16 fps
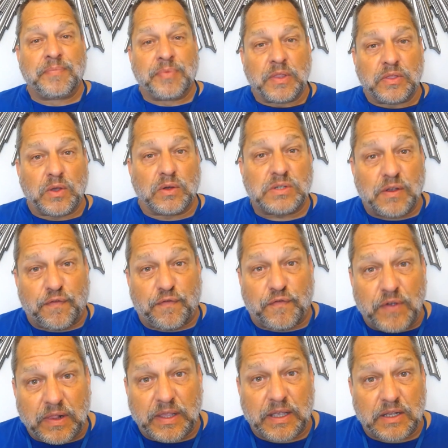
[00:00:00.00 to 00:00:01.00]
Those
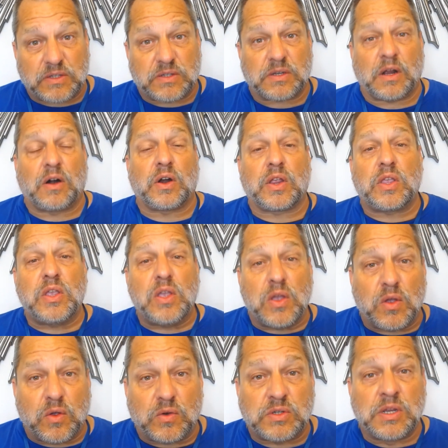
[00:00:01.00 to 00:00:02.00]
affiliates are
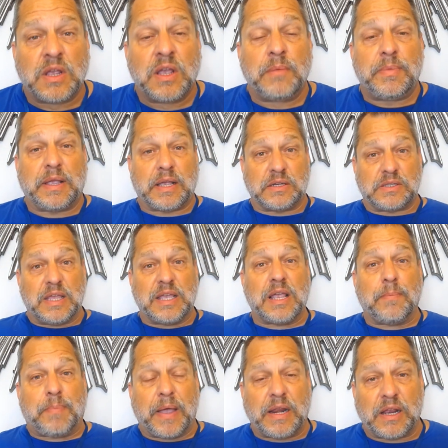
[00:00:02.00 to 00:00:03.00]
huge because they
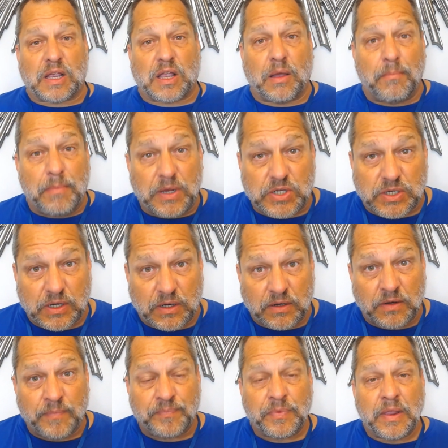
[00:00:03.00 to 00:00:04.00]
get paid a commission
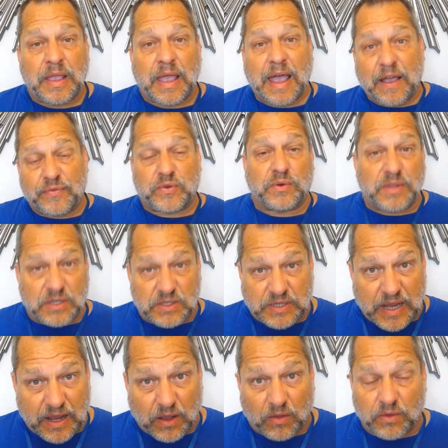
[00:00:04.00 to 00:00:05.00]
after the
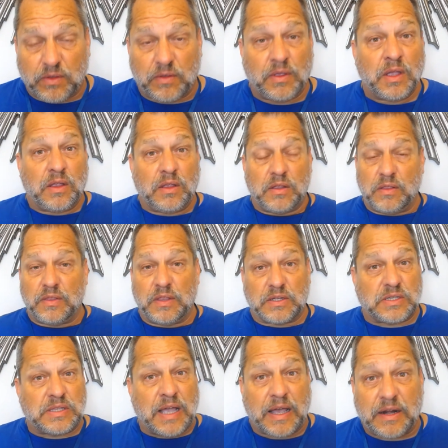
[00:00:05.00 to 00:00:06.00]
sale.
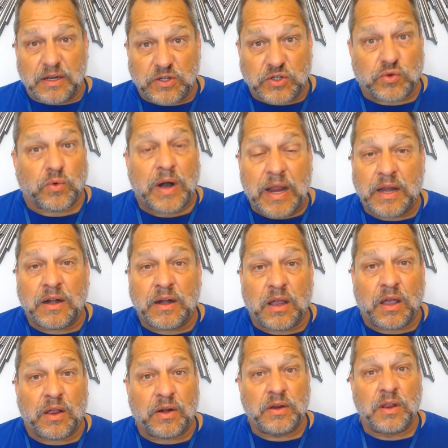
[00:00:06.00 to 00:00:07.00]
It's not a drain
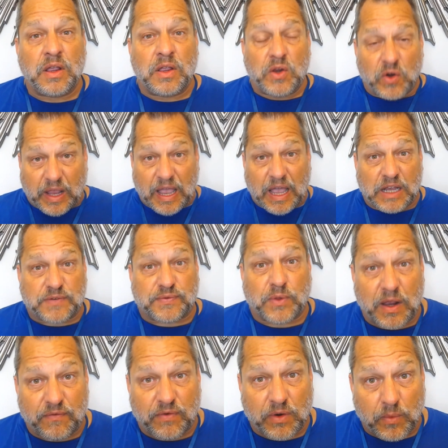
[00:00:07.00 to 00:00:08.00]
on your cash flow
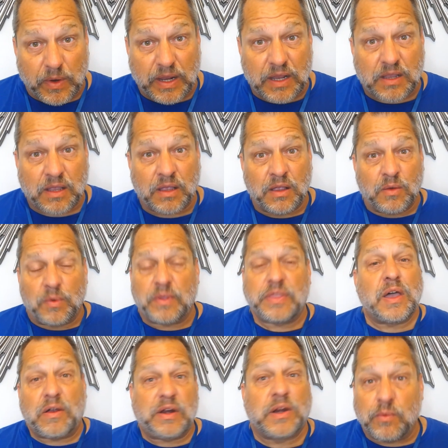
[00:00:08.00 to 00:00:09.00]
every week
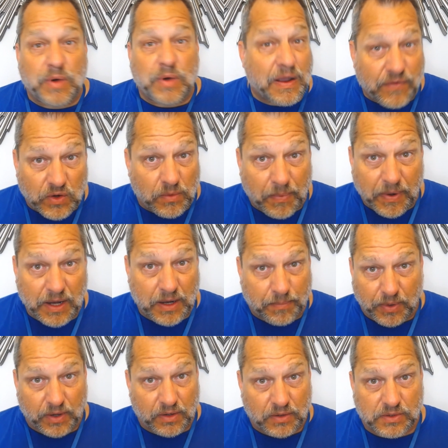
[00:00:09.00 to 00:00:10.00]
without any revenue being
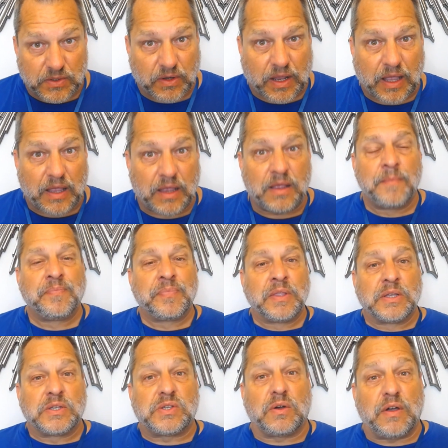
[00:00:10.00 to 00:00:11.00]
produced, okay?
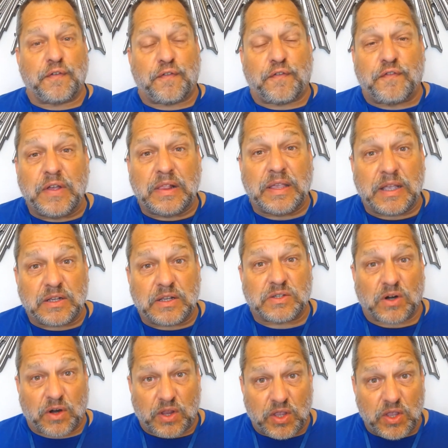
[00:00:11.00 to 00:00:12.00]
So affiliates
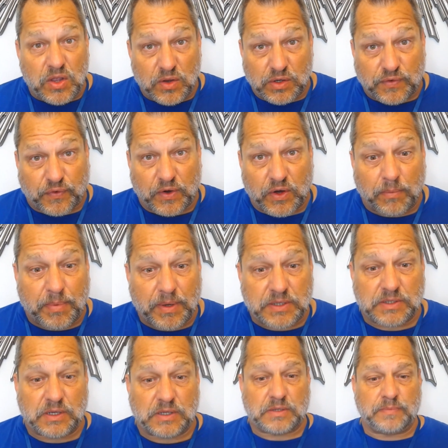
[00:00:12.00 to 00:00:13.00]
are huge for your
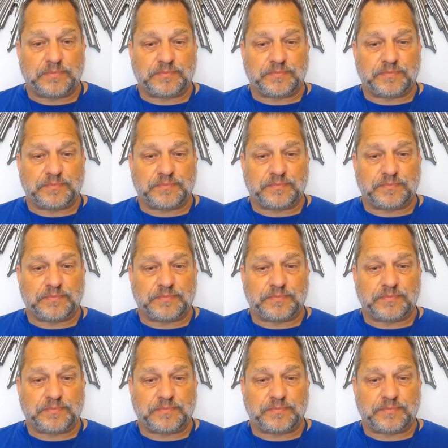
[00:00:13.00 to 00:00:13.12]
business.